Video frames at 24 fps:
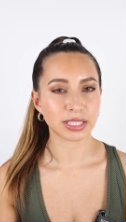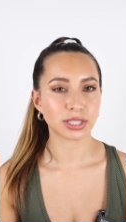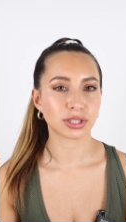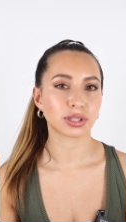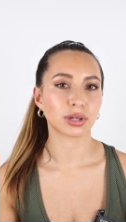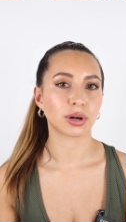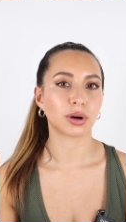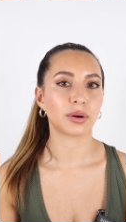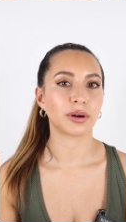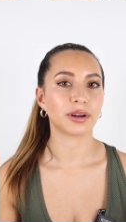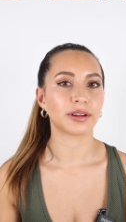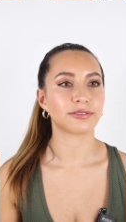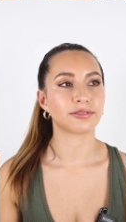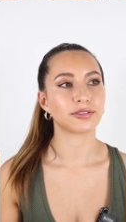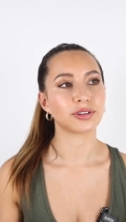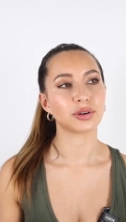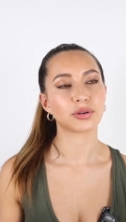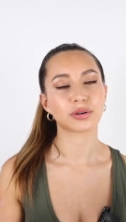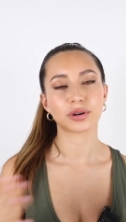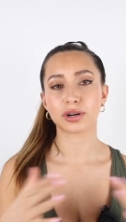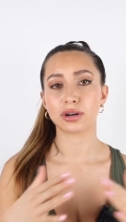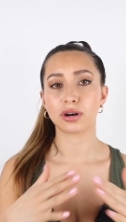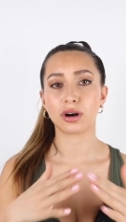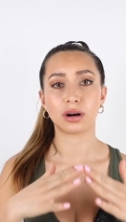So if
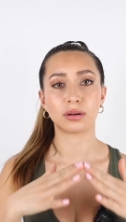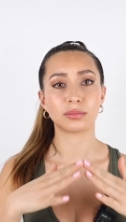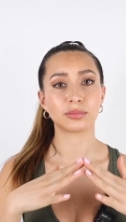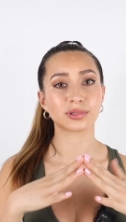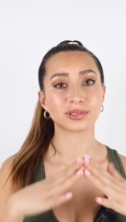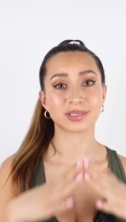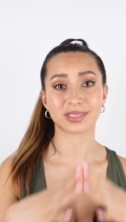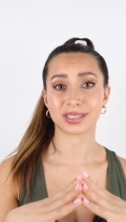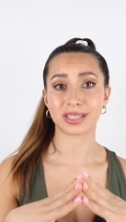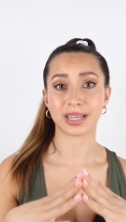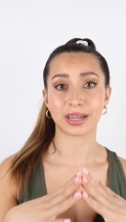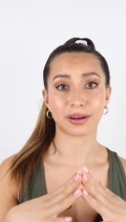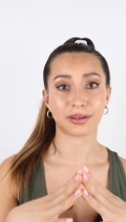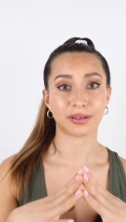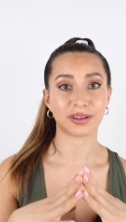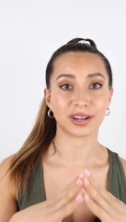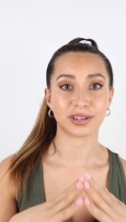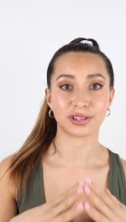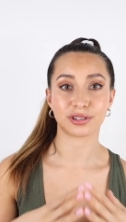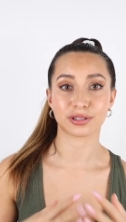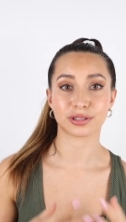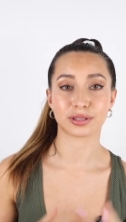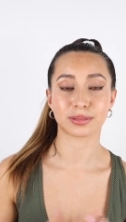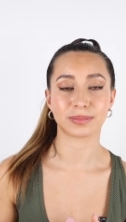you're almost there at
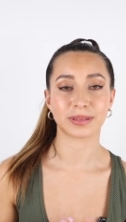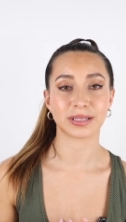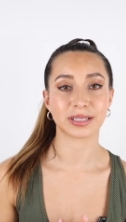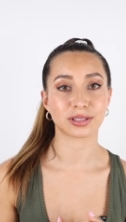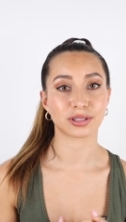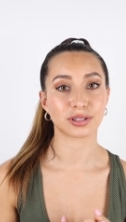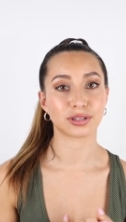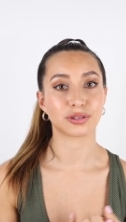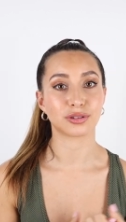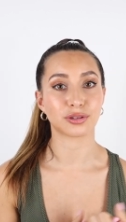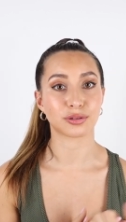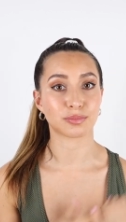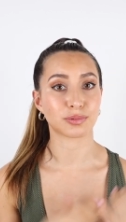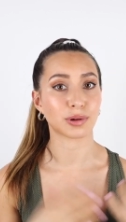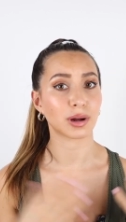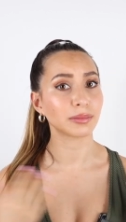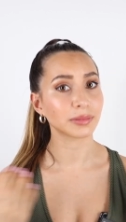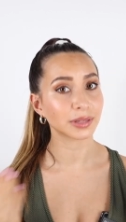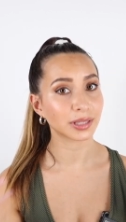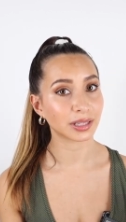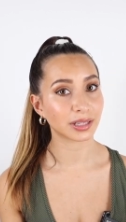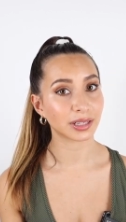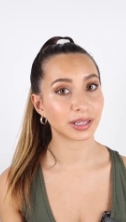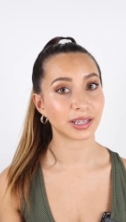your splits, you're
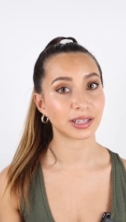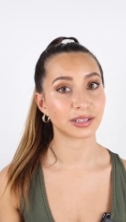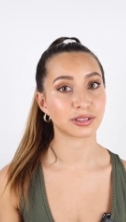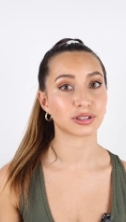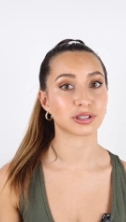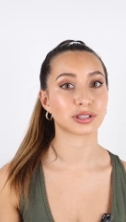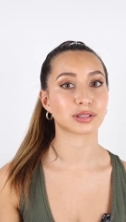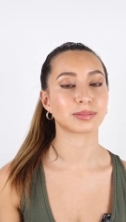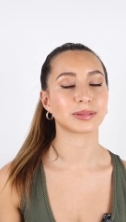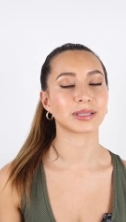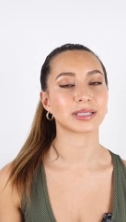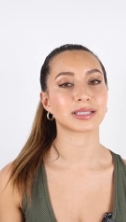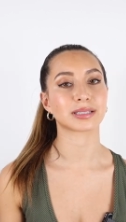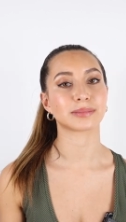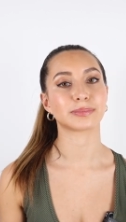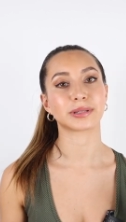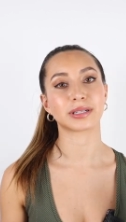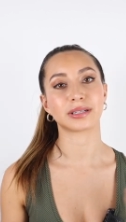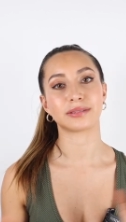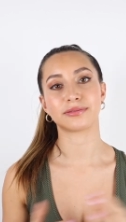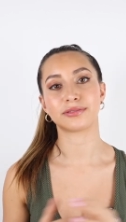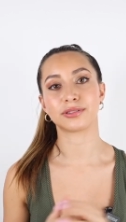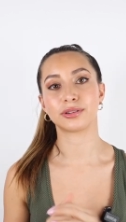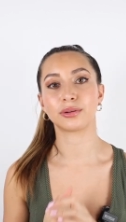probably gonna get your splits.
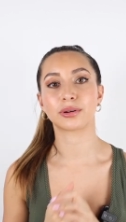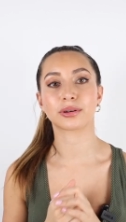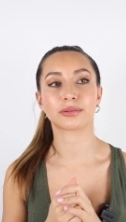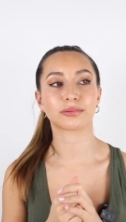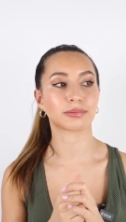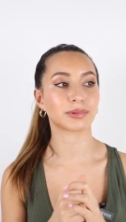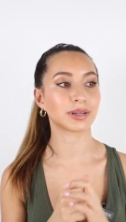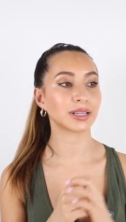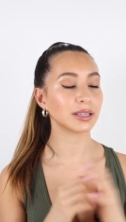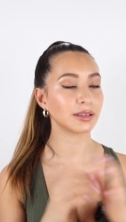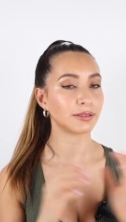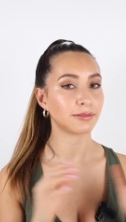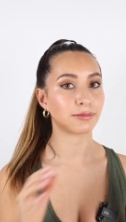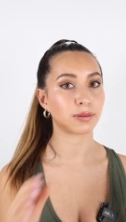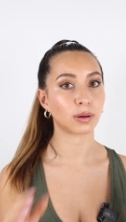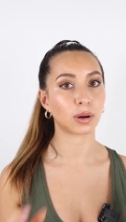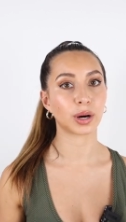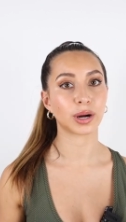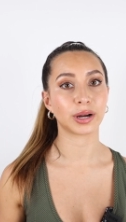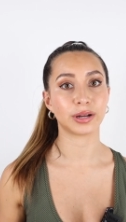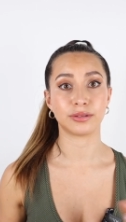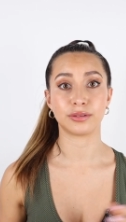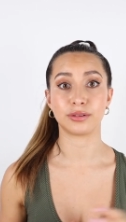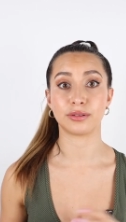But if you are really
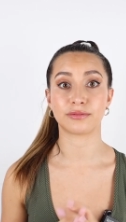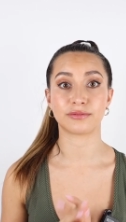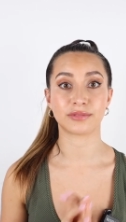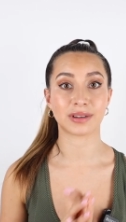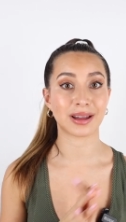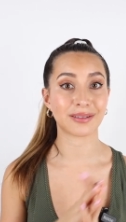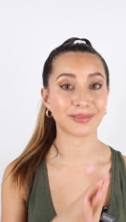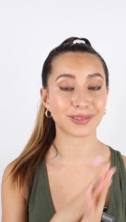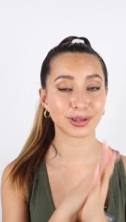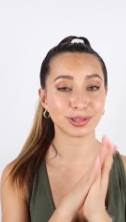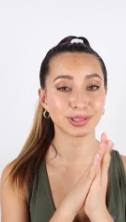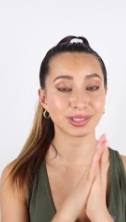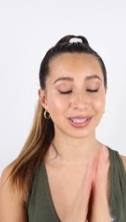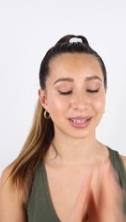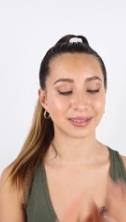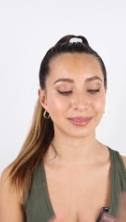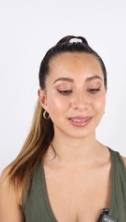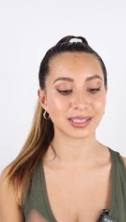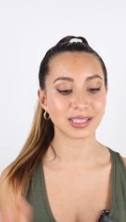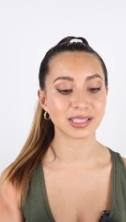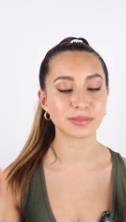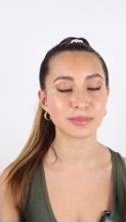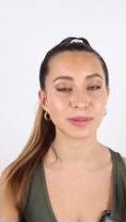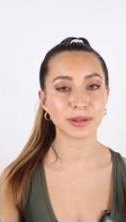far and you've never done
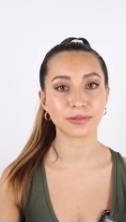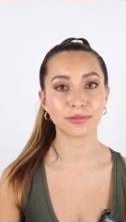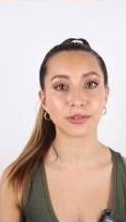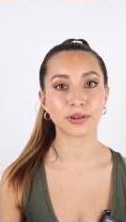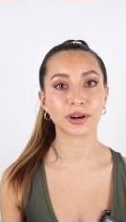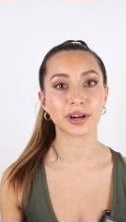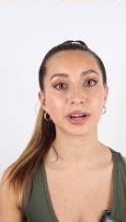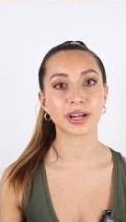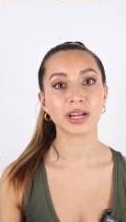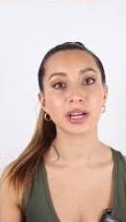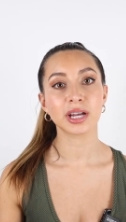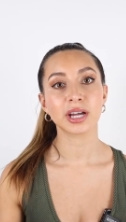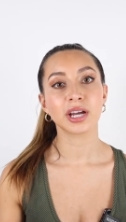this before,